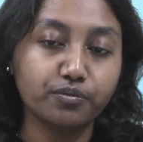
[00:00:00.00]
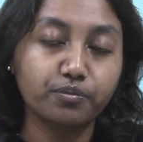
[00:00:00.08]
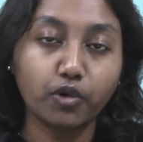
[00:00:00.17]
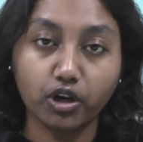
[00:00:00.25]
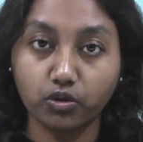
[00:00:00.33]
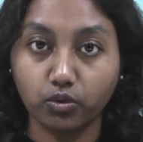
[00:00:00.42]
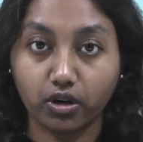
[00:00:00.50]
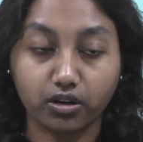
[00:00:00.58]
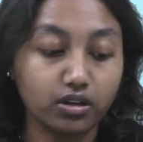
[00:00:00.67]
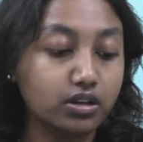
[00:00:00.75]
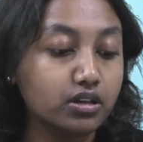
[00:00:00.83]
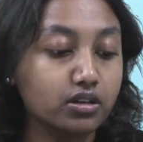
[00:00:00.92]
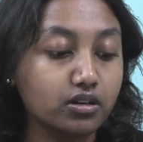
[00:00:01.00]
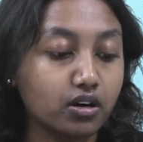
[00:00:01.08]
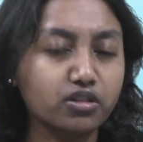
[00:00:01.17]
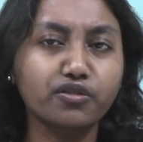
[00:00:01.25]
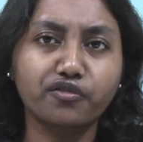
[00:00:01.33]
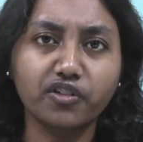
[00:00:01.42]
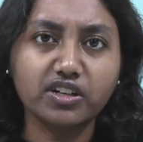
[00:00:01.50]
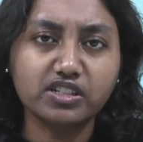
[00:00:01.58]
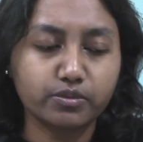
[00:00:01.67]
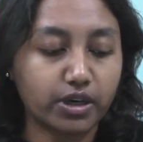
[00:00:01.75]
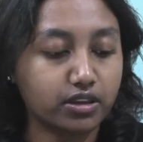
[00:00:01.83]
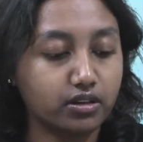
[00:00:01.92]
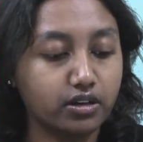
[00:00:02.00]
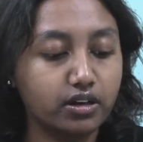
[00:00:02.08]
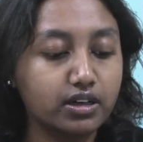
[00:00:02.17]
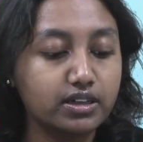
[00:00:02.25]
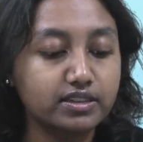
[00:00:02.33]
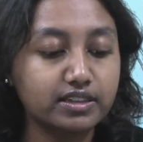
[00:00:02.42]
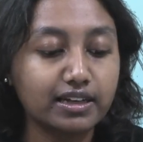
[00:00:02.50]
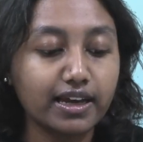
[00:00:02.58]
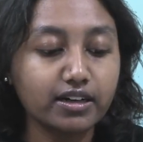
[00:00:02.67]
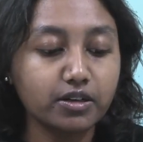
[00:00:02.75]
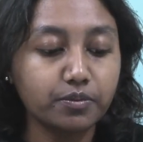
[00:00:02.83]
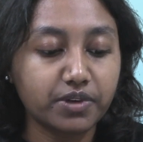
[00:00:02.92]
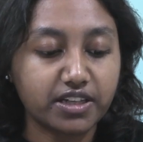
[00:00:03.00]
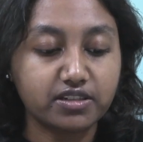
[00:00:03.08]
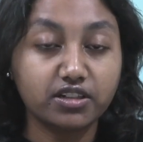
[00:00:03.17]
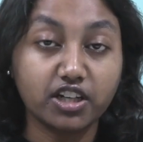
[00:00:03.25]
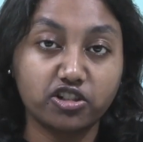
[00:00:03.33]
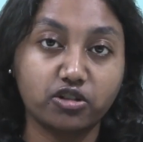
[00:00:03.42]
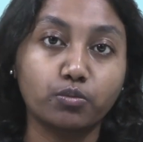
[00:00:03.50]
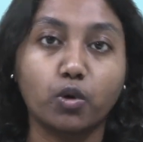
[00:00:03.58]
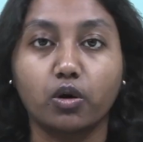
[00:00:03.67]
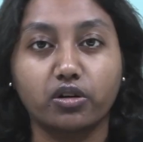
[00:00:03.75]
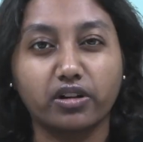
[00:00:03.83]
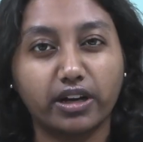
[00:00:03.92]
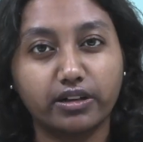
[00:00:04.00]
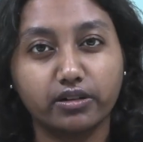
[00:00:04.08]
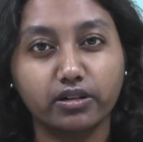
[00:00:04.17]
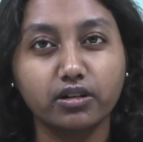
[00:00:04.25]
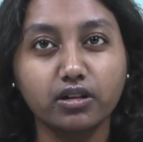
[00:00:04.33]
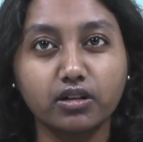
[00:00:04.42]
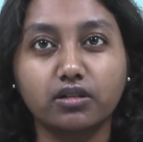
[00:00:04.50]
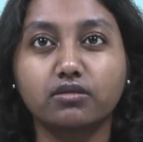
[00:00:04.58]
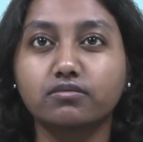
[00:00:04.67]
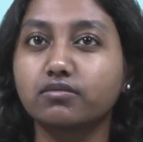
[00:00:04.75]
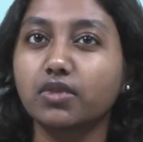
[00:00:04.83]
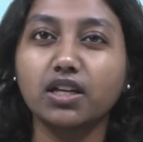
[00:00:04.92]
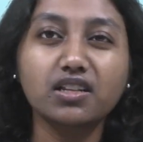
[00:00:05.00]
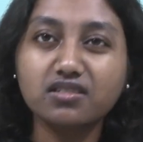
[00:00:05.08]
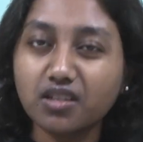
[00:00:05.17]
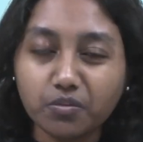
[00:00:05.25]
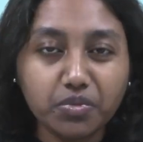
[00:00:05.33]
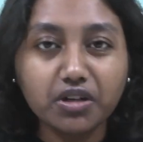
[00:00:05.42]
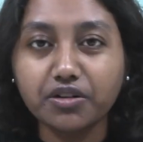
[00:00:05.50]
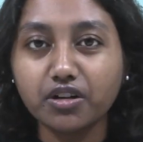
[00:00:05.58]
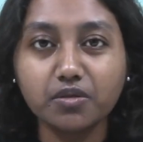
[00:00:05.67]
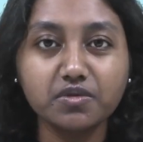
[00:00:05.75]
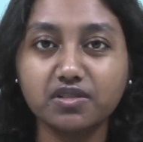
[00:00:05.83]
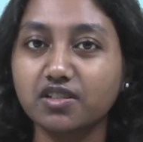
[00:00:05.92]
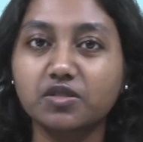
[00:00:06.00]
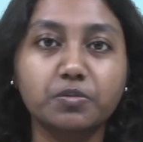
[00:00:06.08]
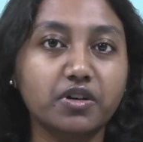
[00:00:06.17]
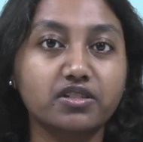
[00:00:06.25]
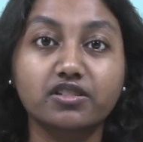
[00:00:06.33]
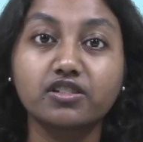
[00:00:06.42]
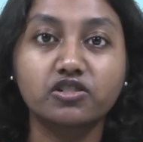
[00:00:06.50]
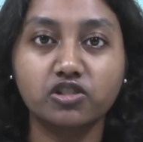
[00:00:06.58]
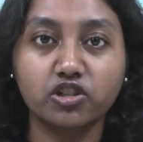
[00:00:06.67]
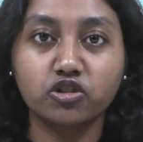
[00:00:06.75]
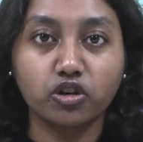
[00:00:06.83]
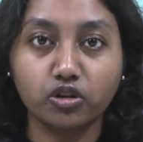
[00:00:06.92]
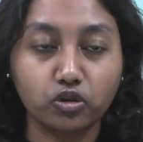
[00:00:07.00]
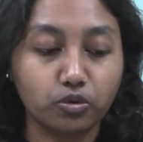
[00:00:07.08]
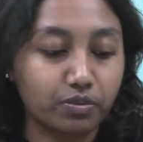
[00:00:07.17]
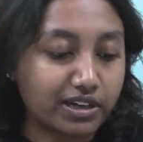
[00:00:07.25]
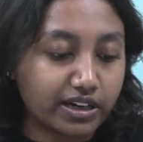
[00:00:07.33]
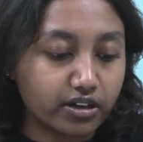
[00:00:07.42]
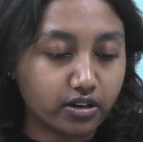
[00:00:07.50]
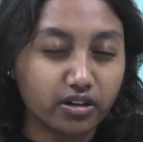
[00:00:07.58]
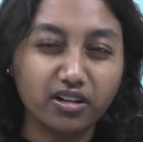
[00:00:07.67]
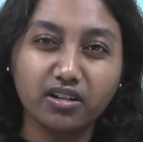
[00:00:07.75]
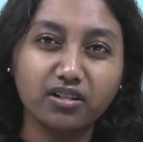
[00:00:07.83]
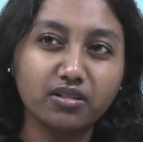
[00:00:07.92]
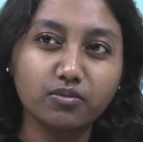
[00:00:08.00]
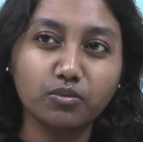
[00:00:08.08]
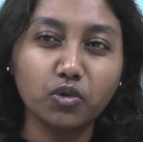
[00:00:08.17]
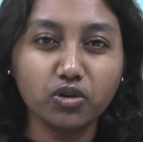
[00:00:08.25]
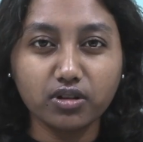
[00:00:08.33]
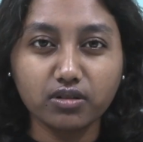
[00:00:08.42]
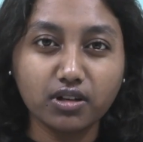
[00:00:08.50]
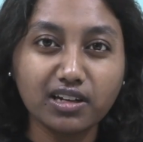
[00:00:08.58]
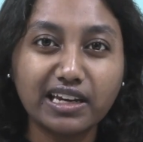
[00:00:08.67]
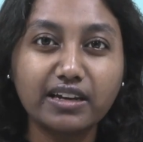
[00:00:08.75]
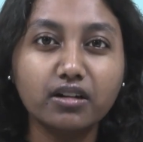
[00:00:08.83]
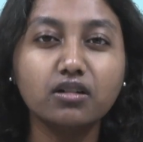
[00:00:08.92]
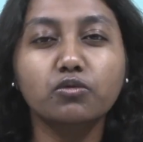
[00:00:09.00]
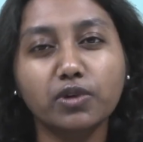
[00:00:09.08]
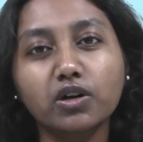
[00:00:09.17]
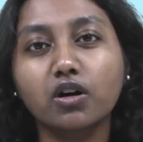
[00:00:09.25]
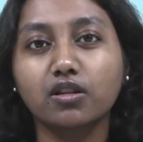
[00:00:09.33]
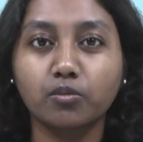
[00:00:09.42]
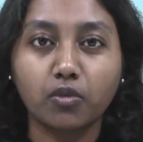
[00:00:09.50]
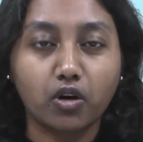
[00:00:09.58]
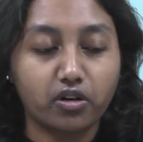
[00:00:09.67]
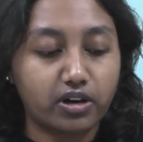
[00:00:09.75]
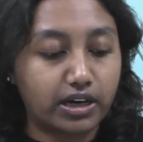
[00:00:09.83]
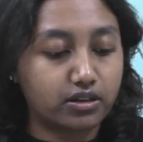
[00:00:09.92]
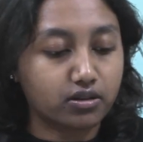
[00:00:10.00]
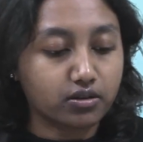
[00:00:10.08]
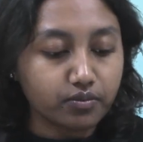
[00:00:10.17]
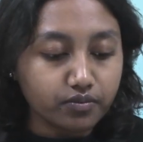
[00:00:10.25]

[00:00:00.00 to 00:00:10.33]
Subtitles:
Point 1. Or the first method, select a presentation moderator. In simple terms, this person is just your group leader. More than leader, we call them moderator.